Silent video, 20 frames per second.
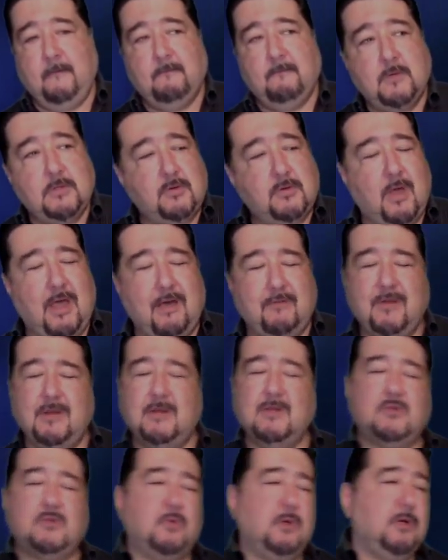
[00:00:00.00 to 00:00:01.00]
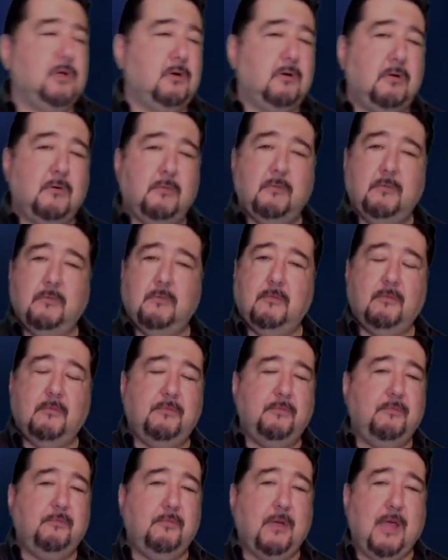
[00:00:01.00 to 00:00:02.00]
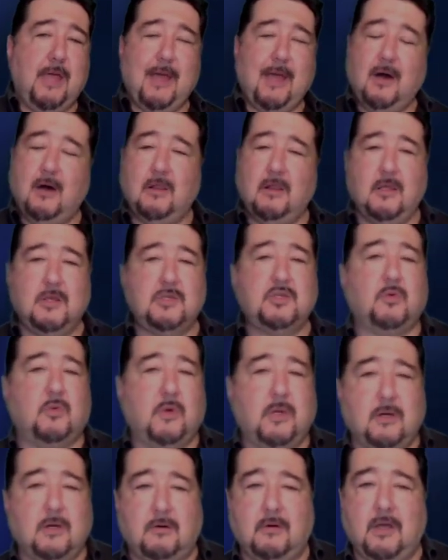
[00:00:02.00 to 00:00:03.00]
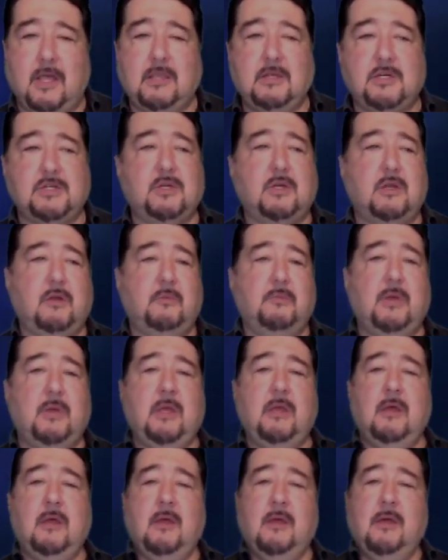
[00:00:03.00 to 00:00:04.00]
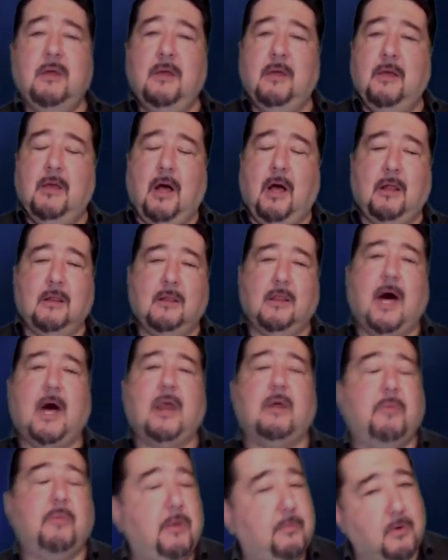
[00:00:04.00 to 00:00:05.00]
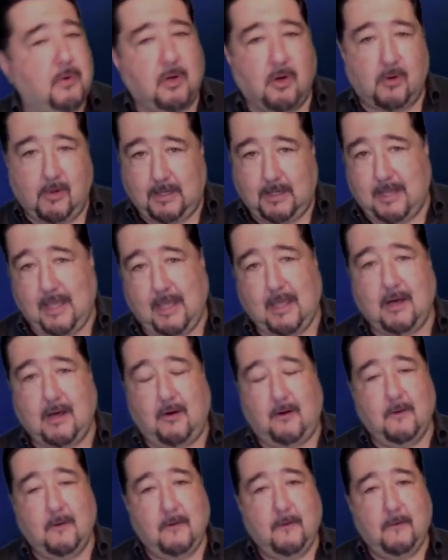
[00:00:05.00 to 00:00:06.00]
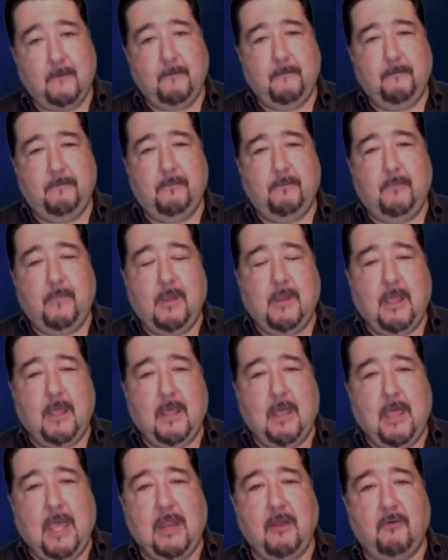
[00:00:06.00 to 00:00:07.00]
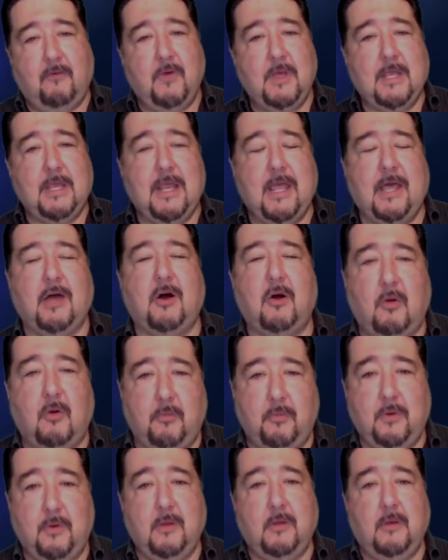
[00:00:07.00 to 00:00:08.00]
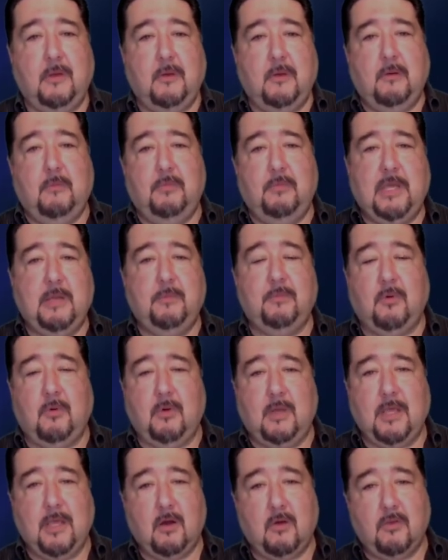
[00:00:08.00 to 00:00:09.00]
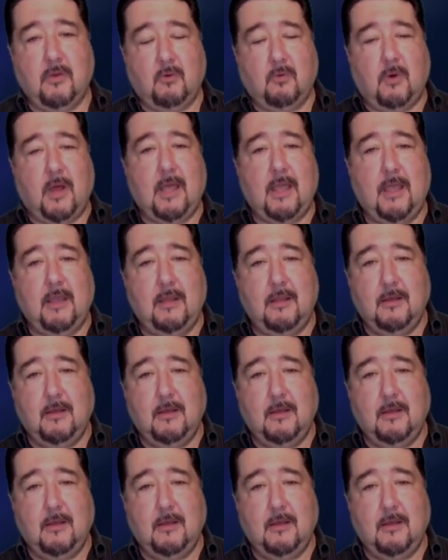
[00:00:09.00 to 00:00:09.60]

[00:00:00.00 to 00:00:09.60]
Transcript: So heaven is real, but hell is real, and there's going to be a lot of people going to hell. And if we can help people get on the right